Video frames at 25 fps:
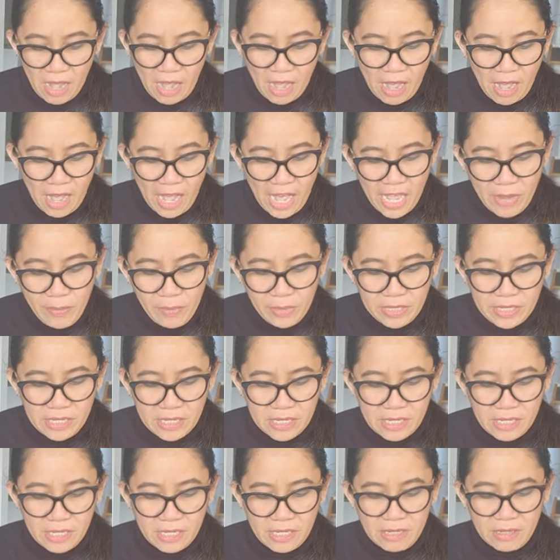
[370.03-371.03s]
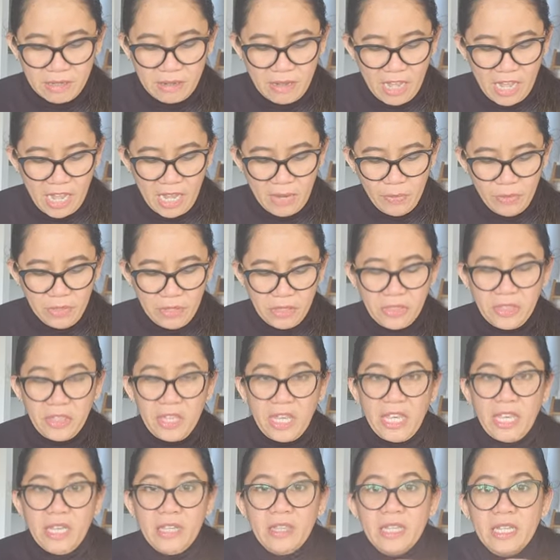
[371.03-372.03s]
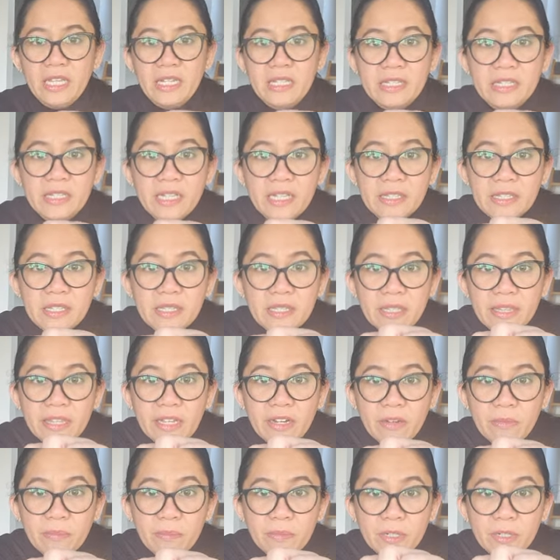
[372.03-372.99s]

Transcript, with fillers: I would I would think that it says there,